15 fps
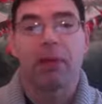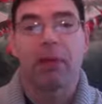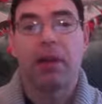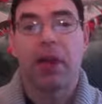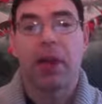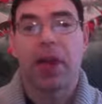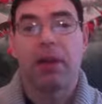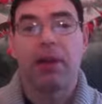
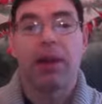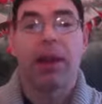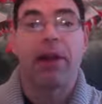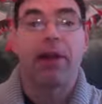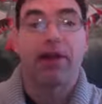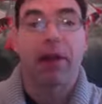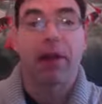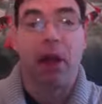And her
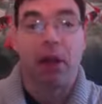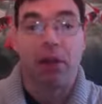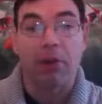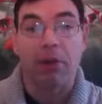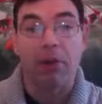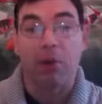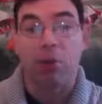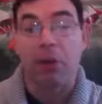endocrinologist
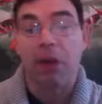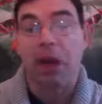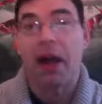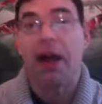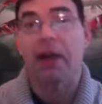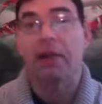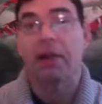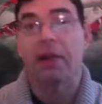would not
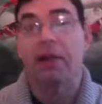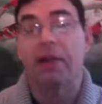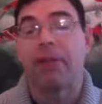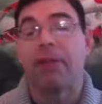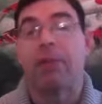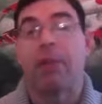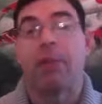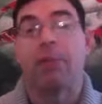give her
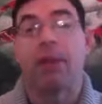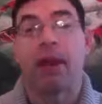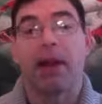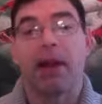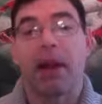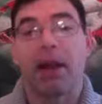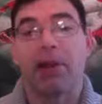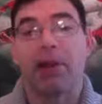more
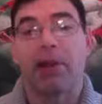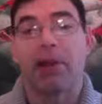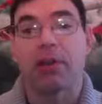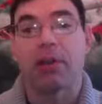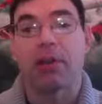medications,